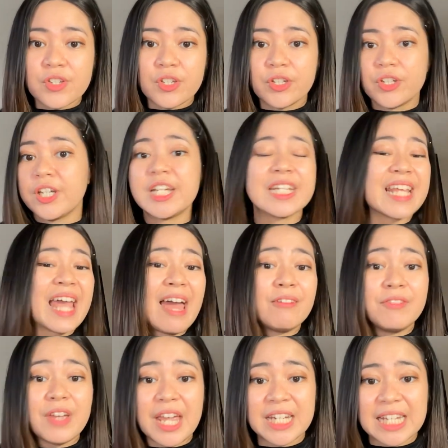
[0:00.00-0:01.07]
you didn't
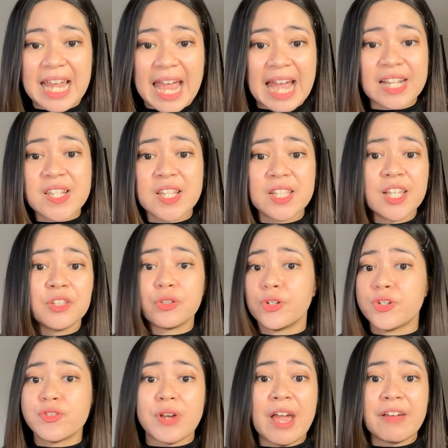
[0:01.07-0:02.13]
have any accident or
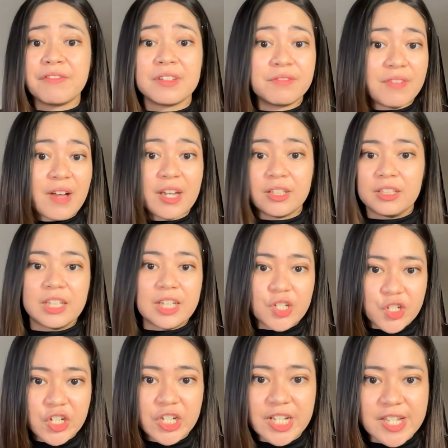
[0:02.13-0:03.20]
traffic
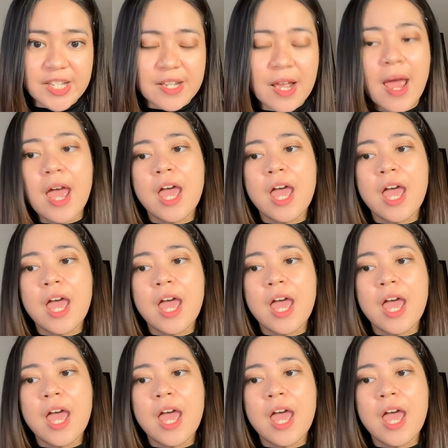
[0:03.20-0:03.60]
violations.